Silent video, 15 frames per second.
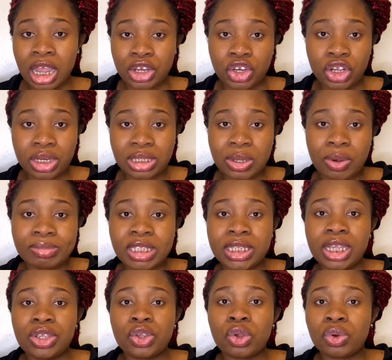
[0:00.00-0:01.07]
Do you understand what I'm
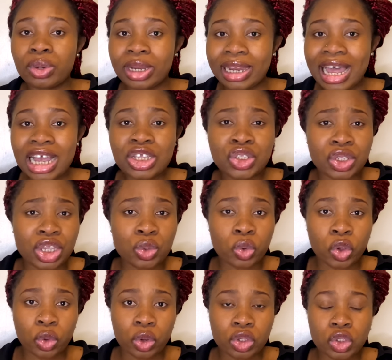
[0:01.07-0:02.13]
saying? You're relaxed, you eat
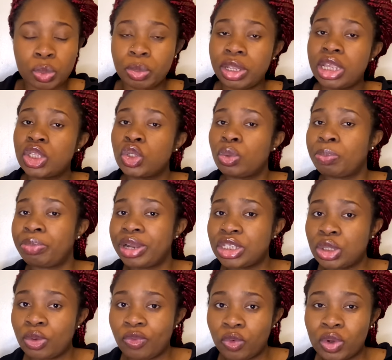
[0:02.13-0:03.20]
what you want to eat, you
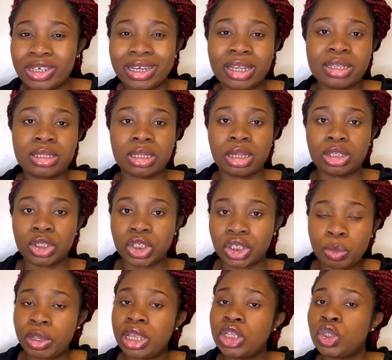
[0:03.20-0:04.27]
press your phone, there's a
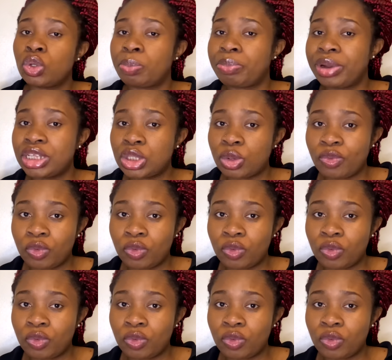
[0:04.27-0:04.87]
place